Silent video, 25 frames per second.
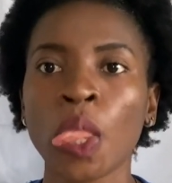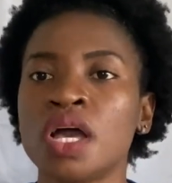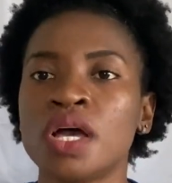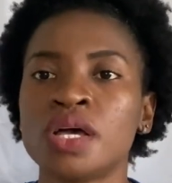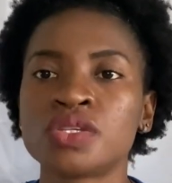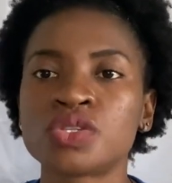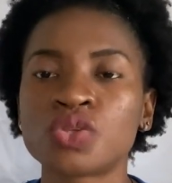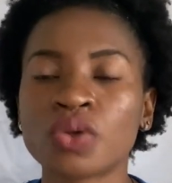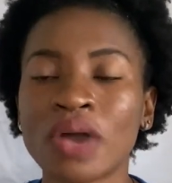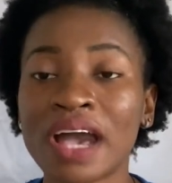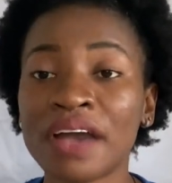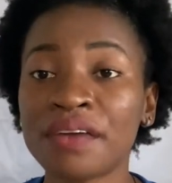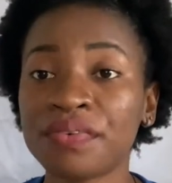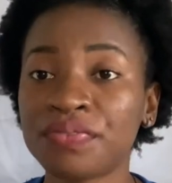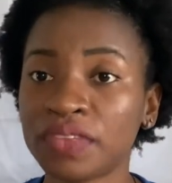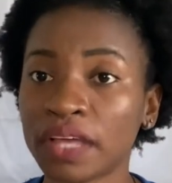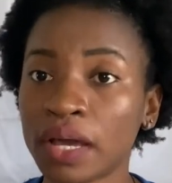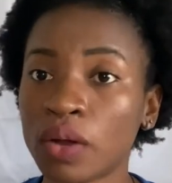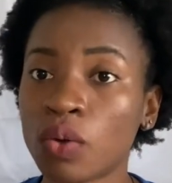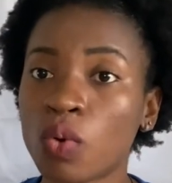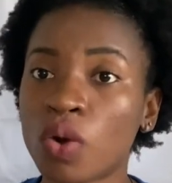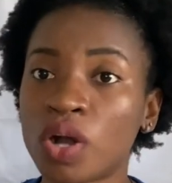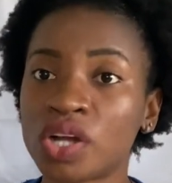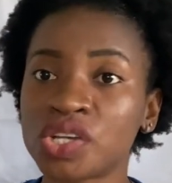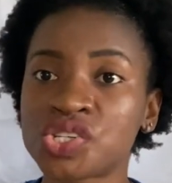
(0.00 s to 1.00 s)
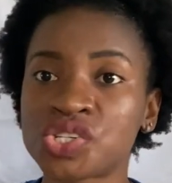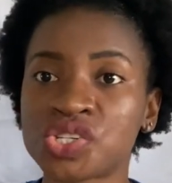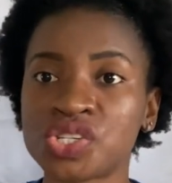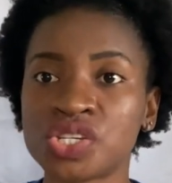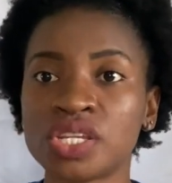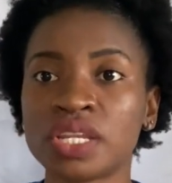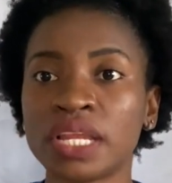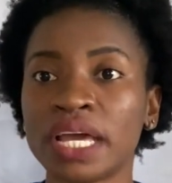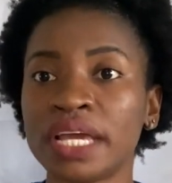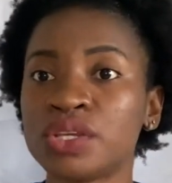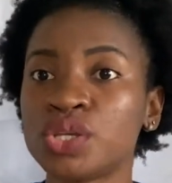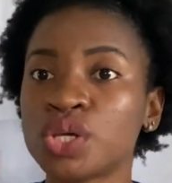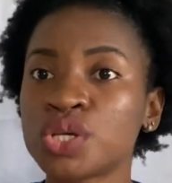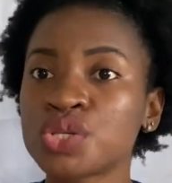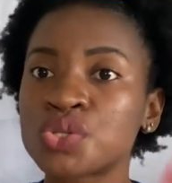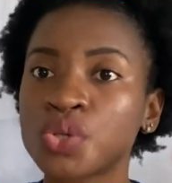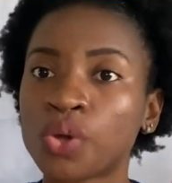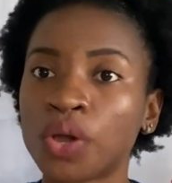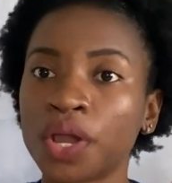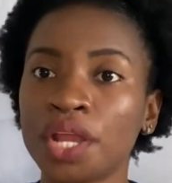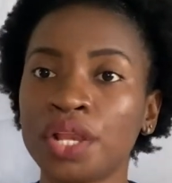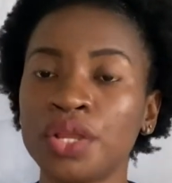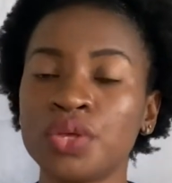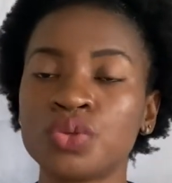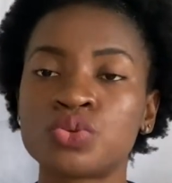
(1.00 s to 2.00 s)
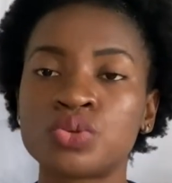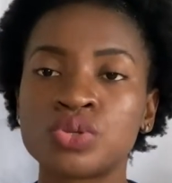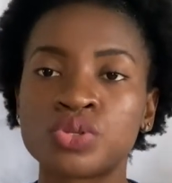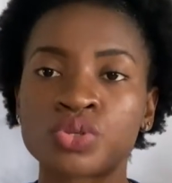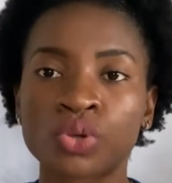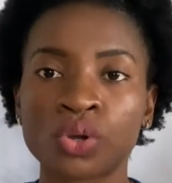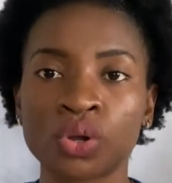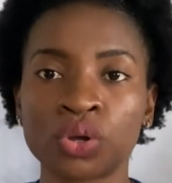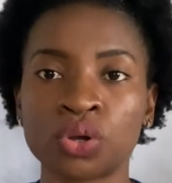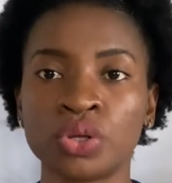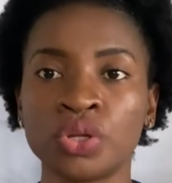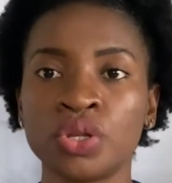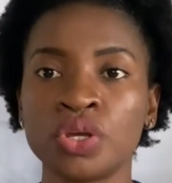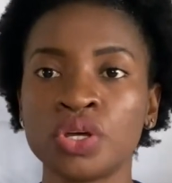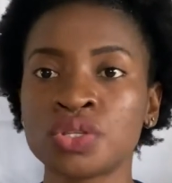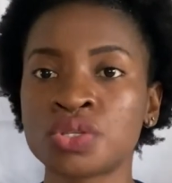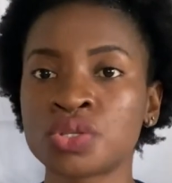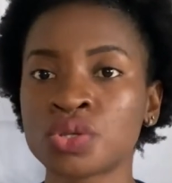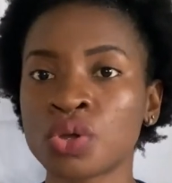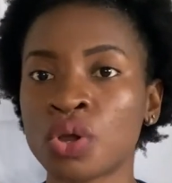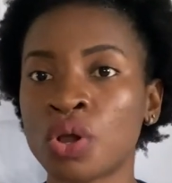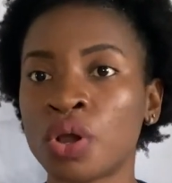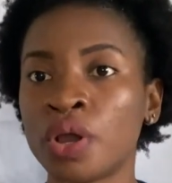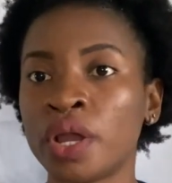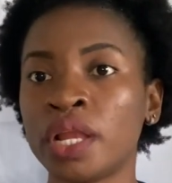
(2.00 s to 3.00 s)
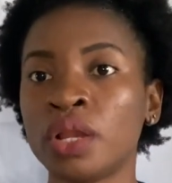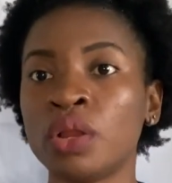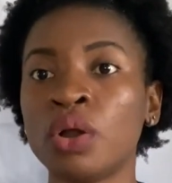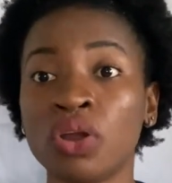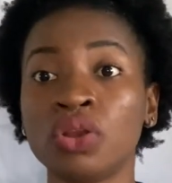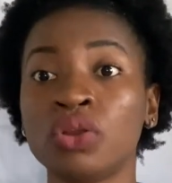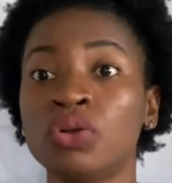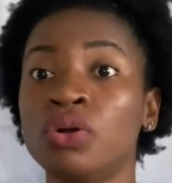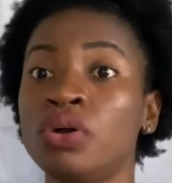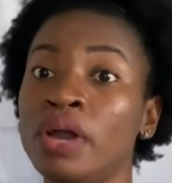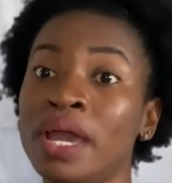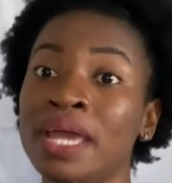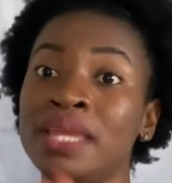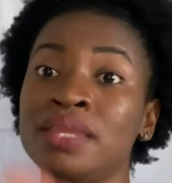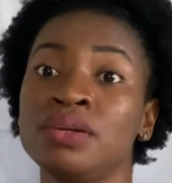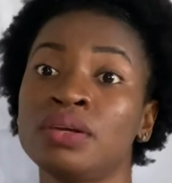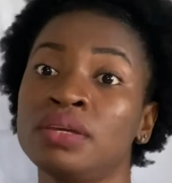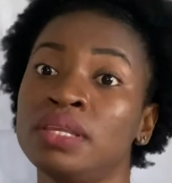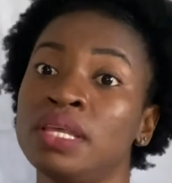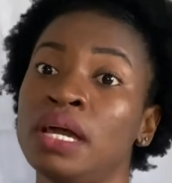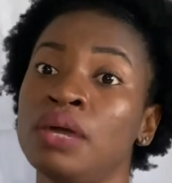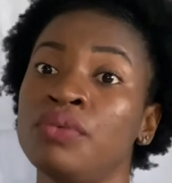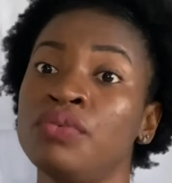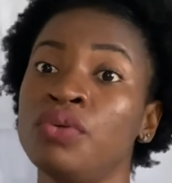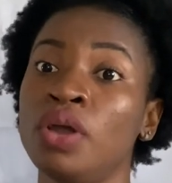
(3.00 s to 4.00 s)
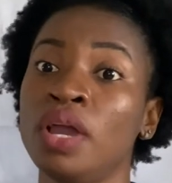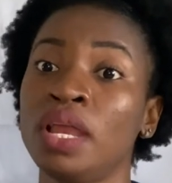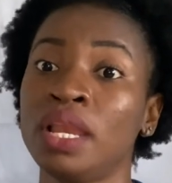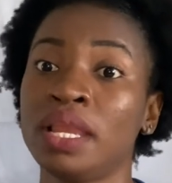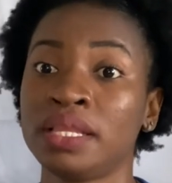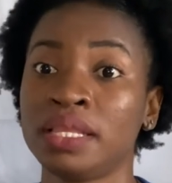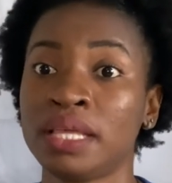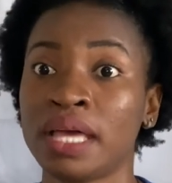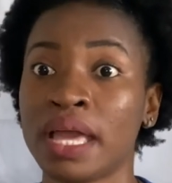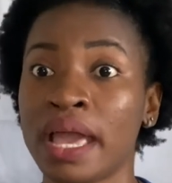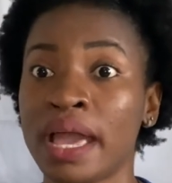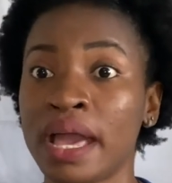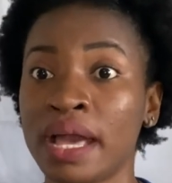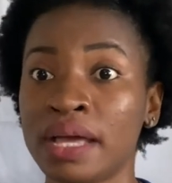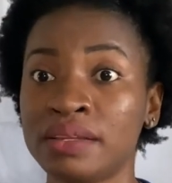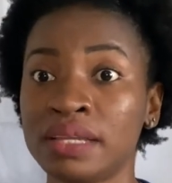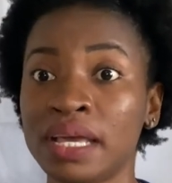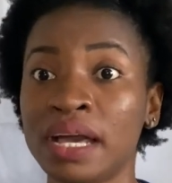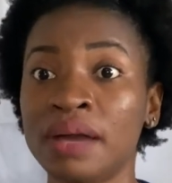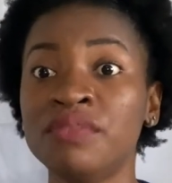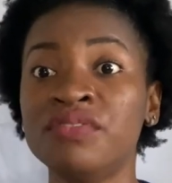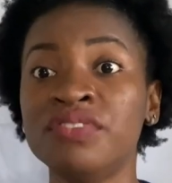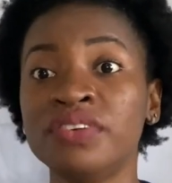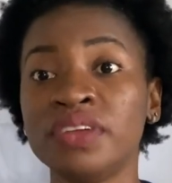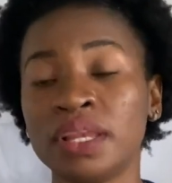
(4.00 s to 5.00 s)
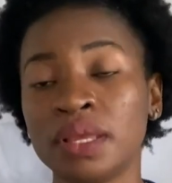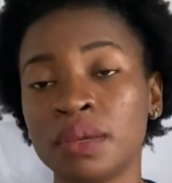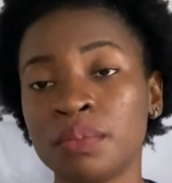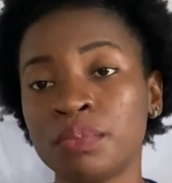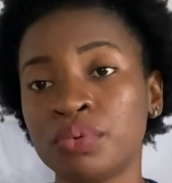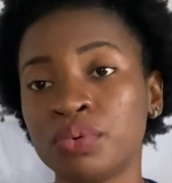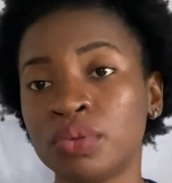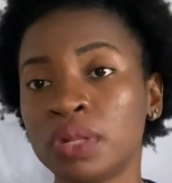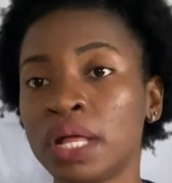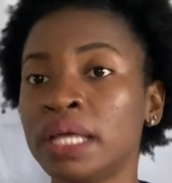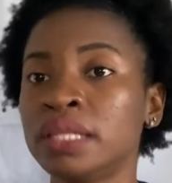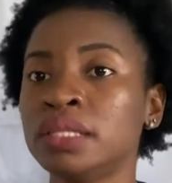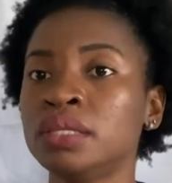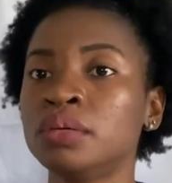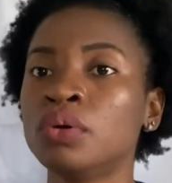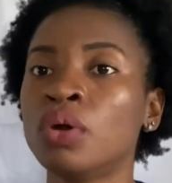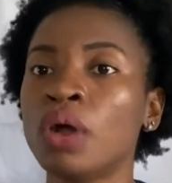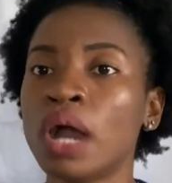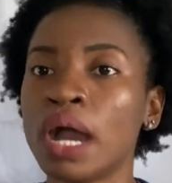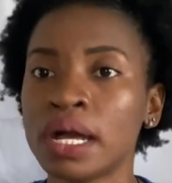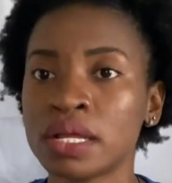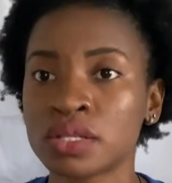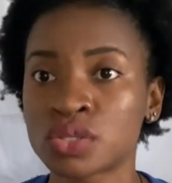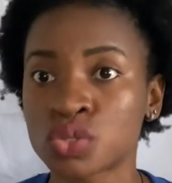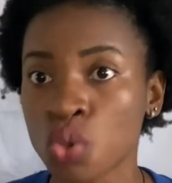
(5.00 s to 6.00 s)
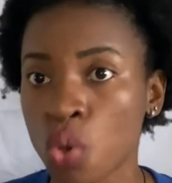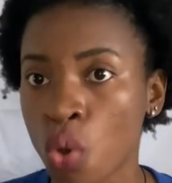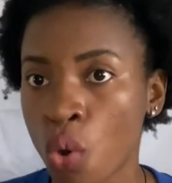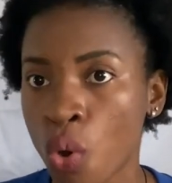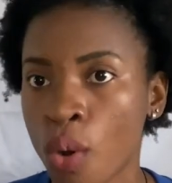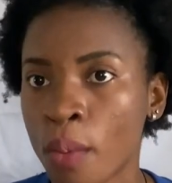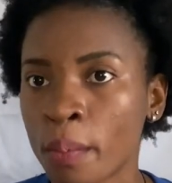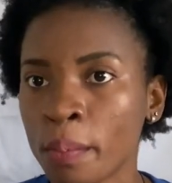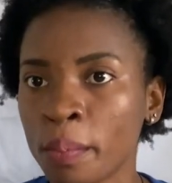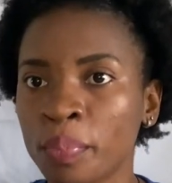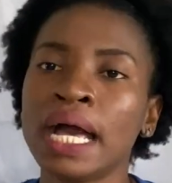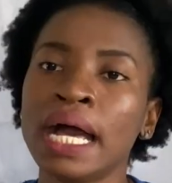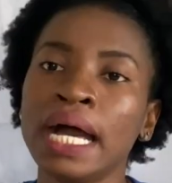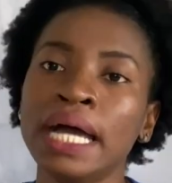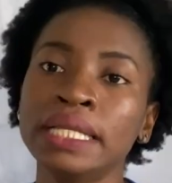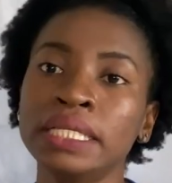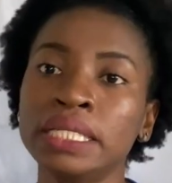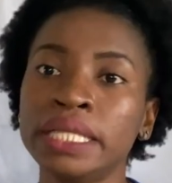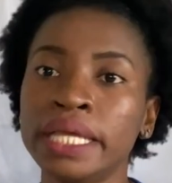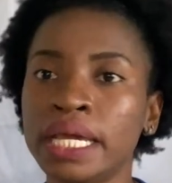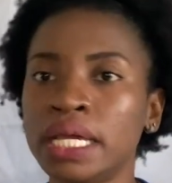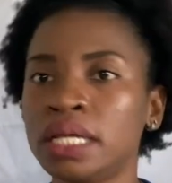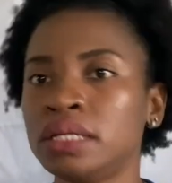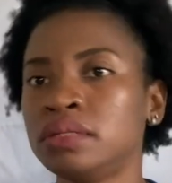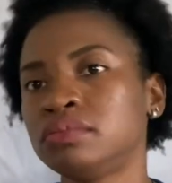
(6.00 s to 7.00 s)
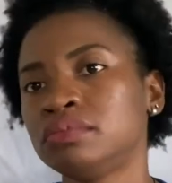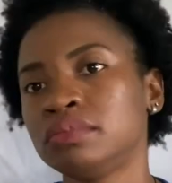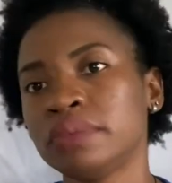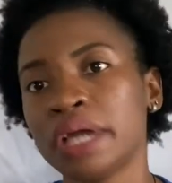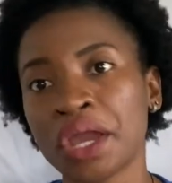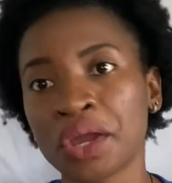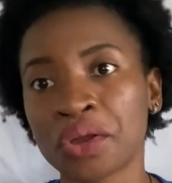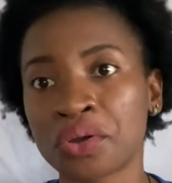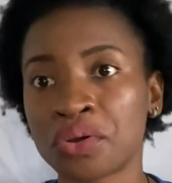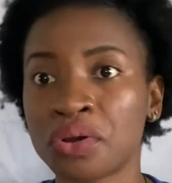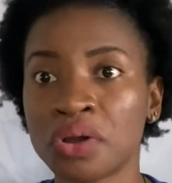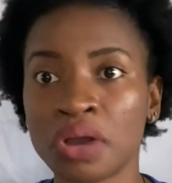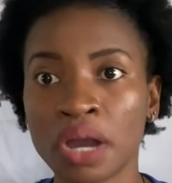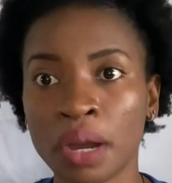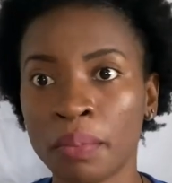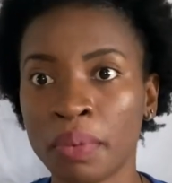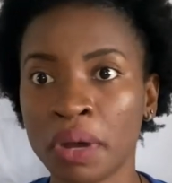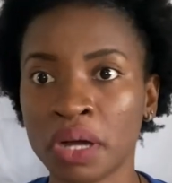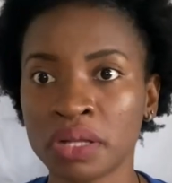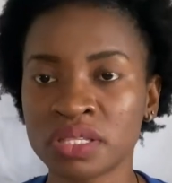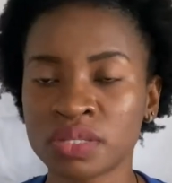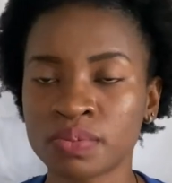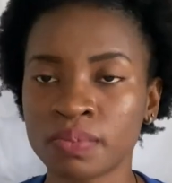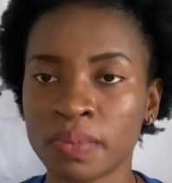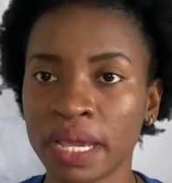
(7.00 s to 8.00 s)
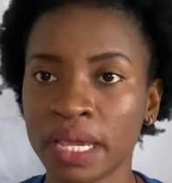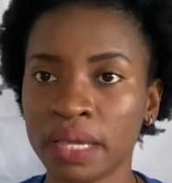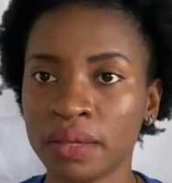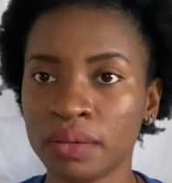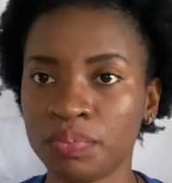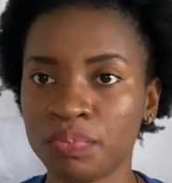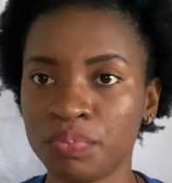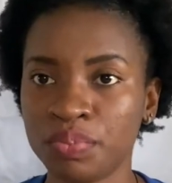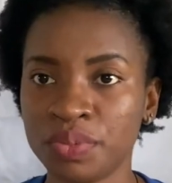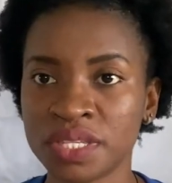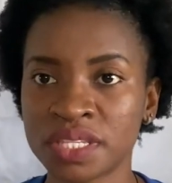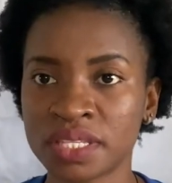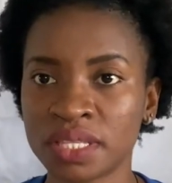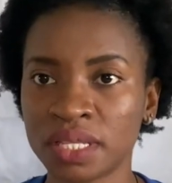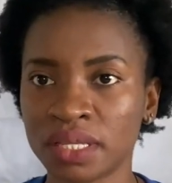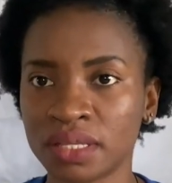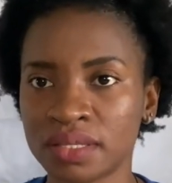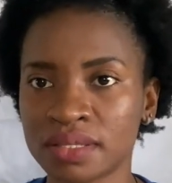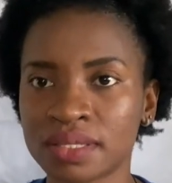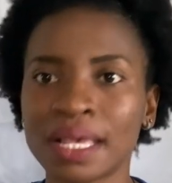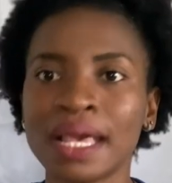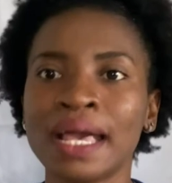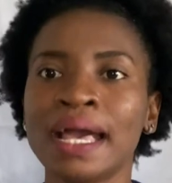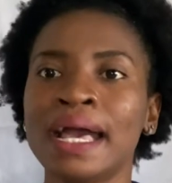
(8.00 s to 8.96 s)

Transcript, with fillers: So after washing, I just oil it with coconut oil or any other oil that I had available at, the, at home. And then I go about my business.